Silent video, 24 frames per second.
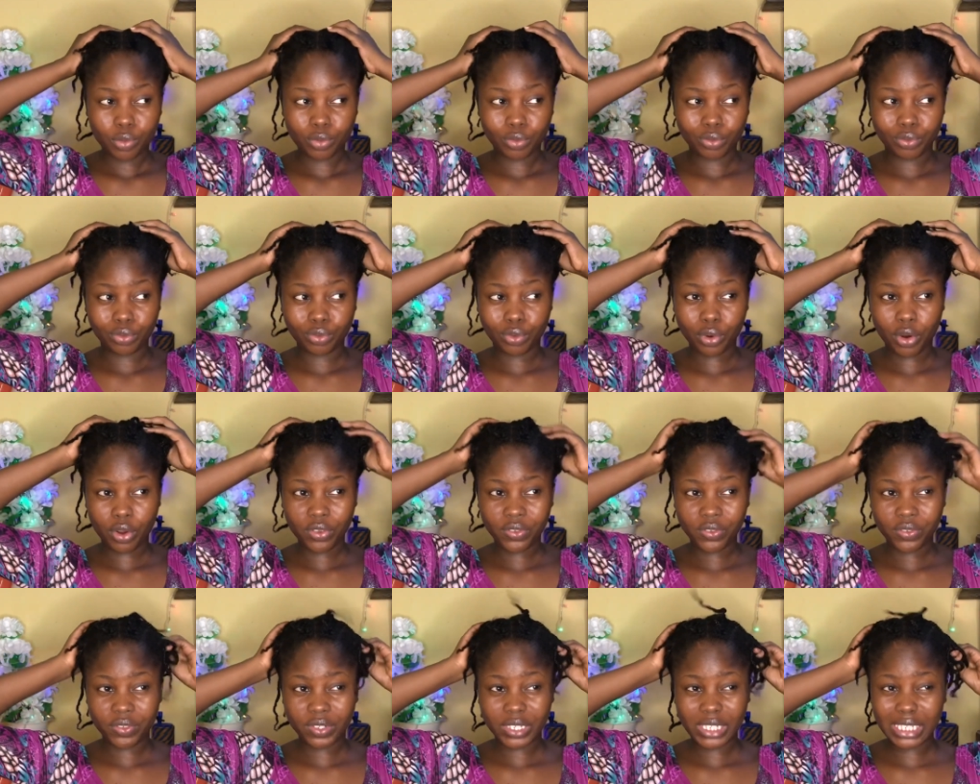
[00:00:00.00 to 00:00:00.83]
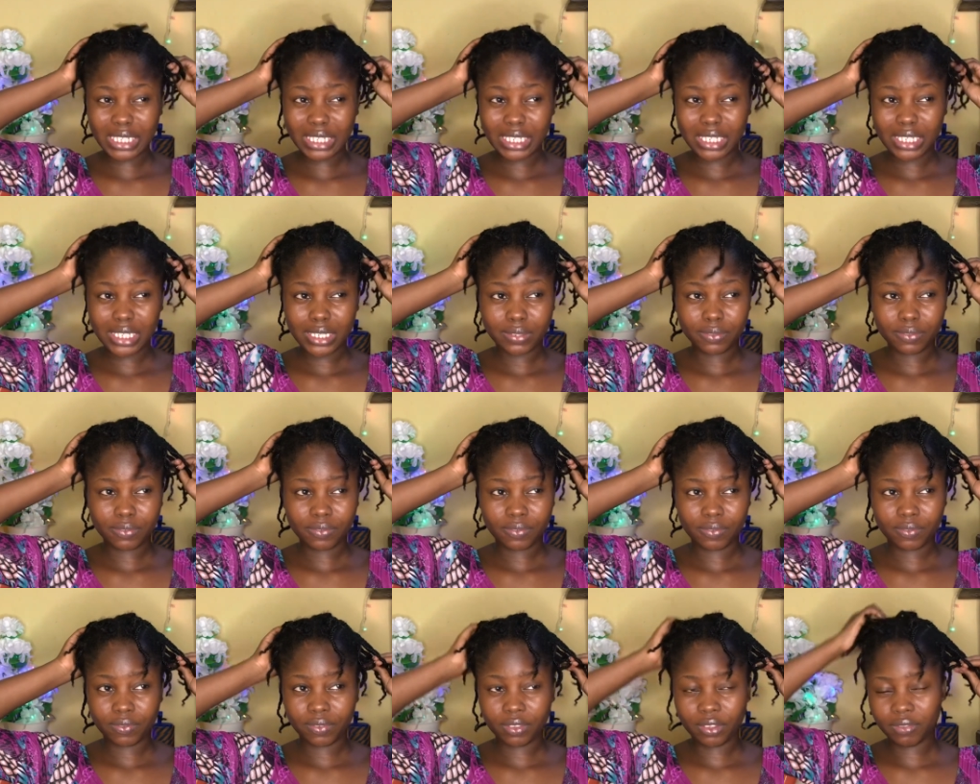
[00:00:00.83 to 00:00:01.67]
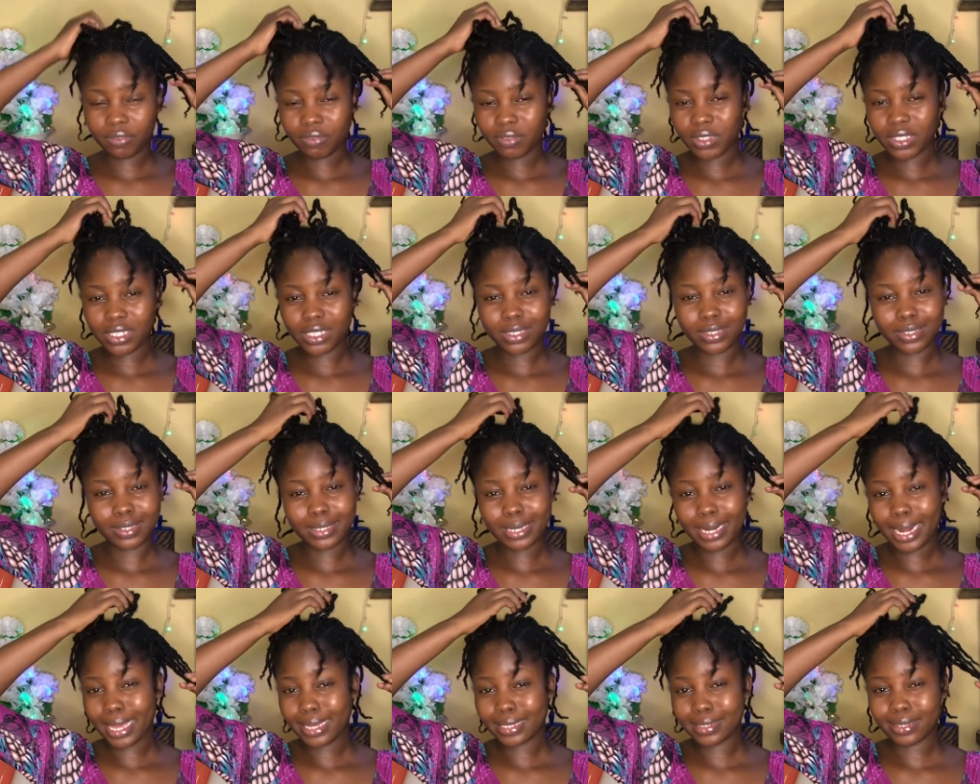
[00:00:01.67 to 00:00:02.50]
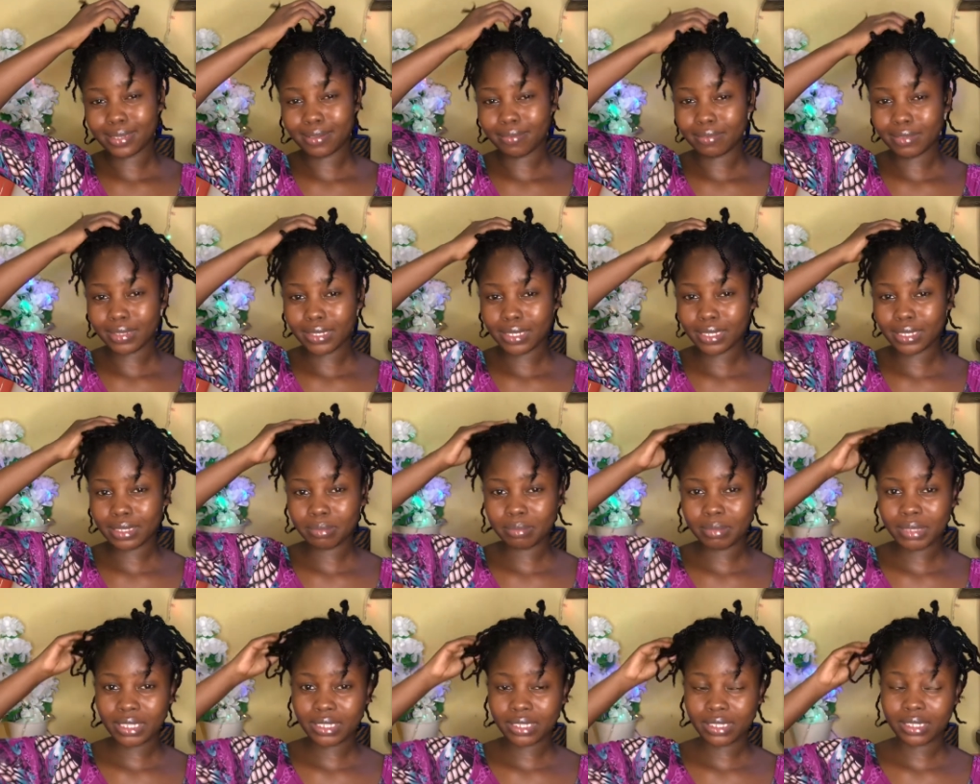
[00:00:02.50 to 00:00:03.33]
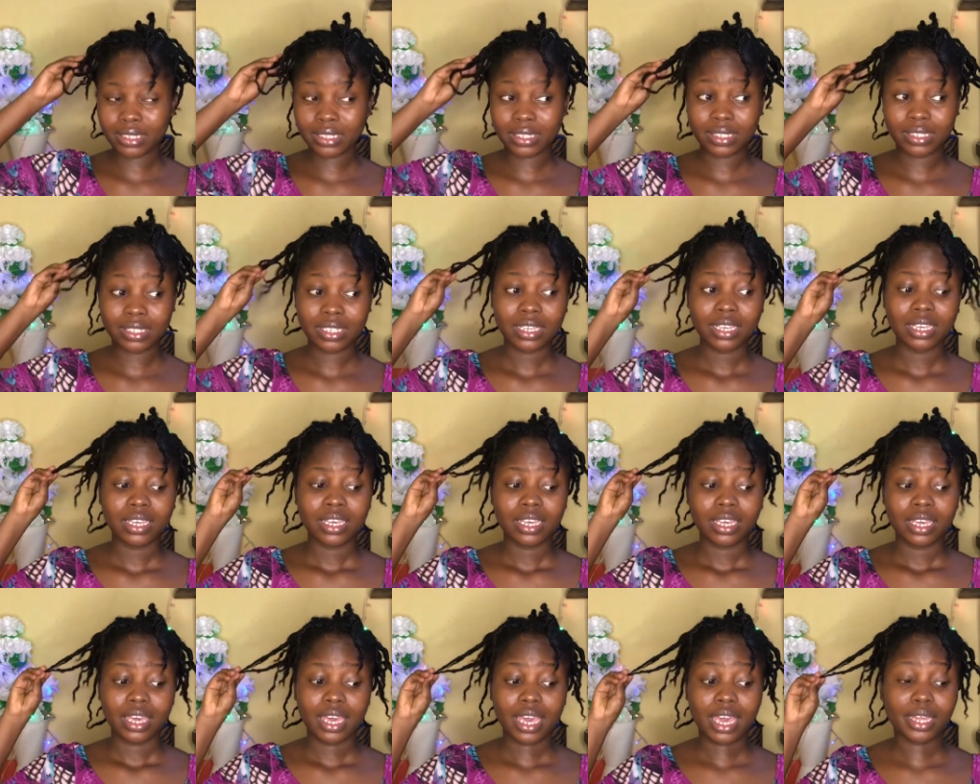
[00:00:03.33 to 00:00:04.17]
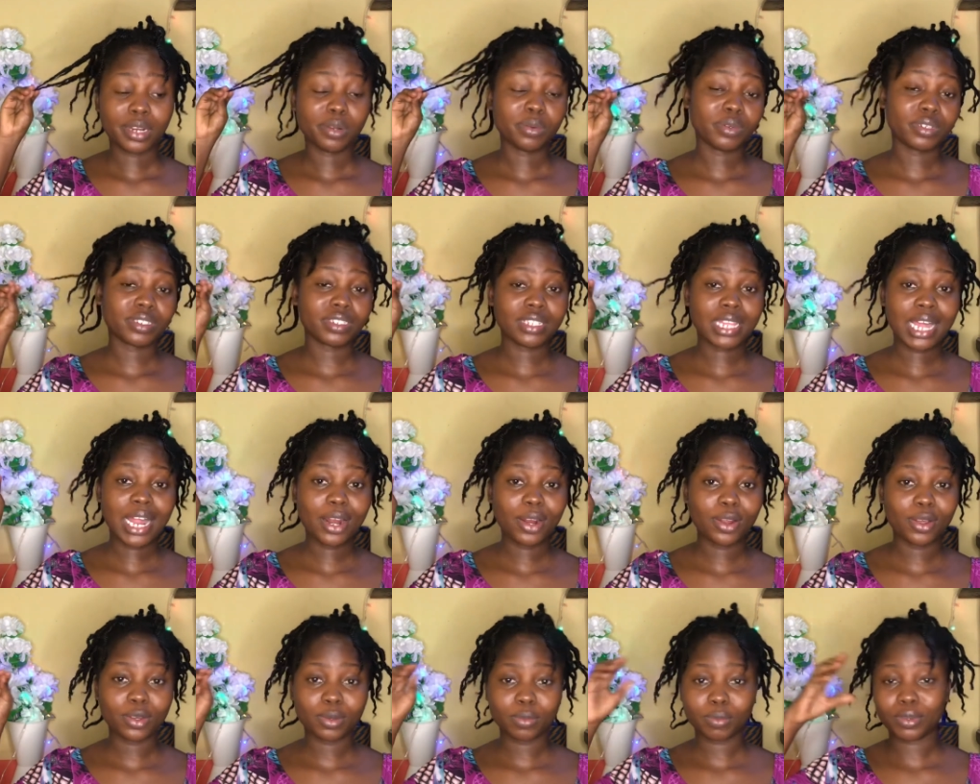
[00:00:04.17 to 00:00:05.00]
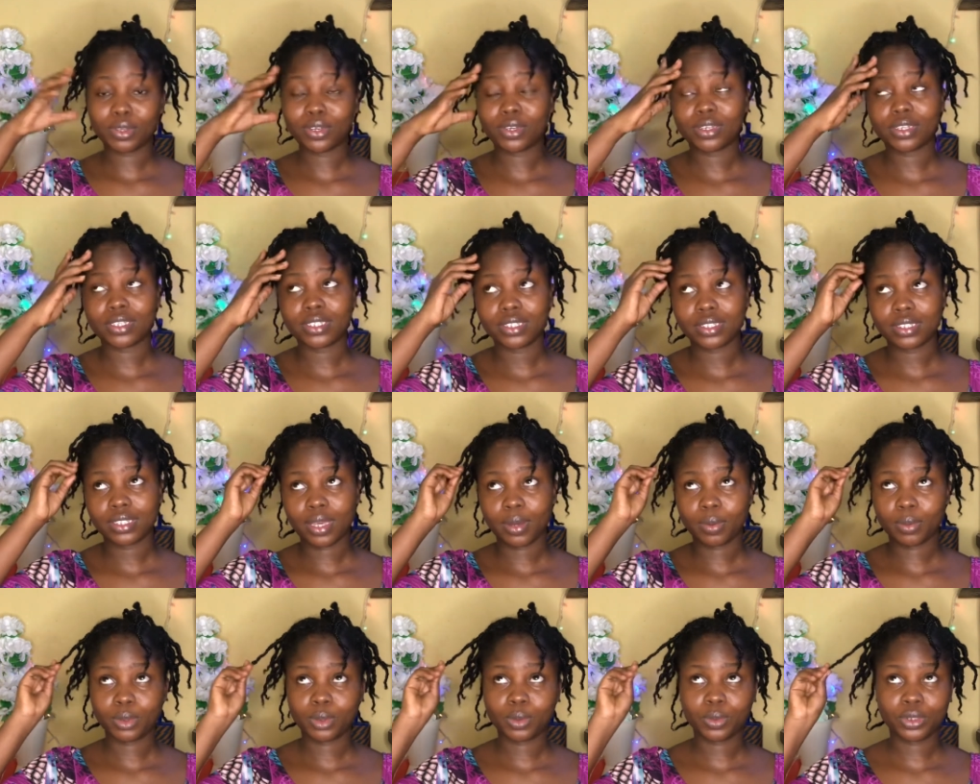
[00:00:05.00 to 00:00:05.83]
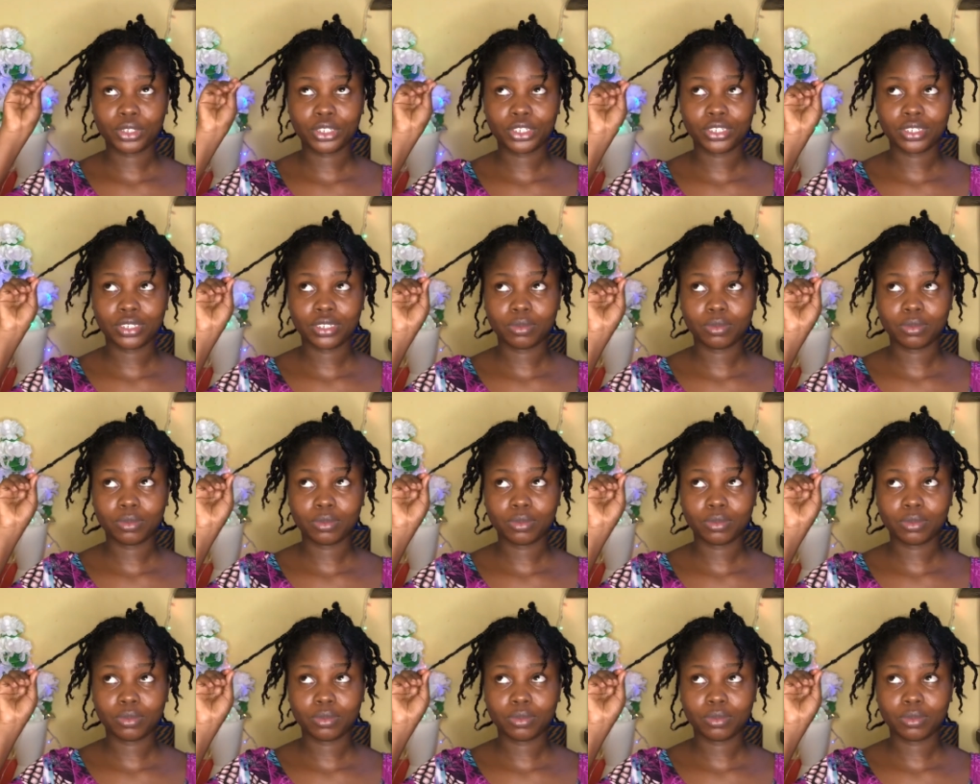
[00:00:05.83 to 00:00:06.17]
roughly 15 to like 17 minutes, and it was that long because I was watching